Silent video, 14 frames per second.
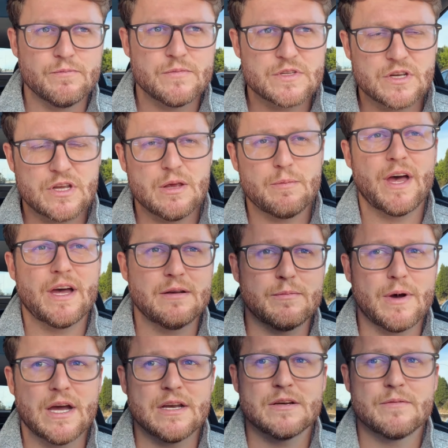So keep that in
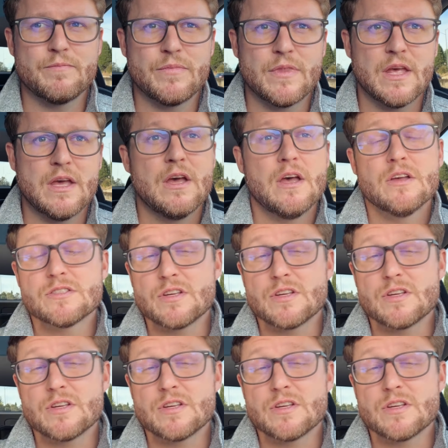mind.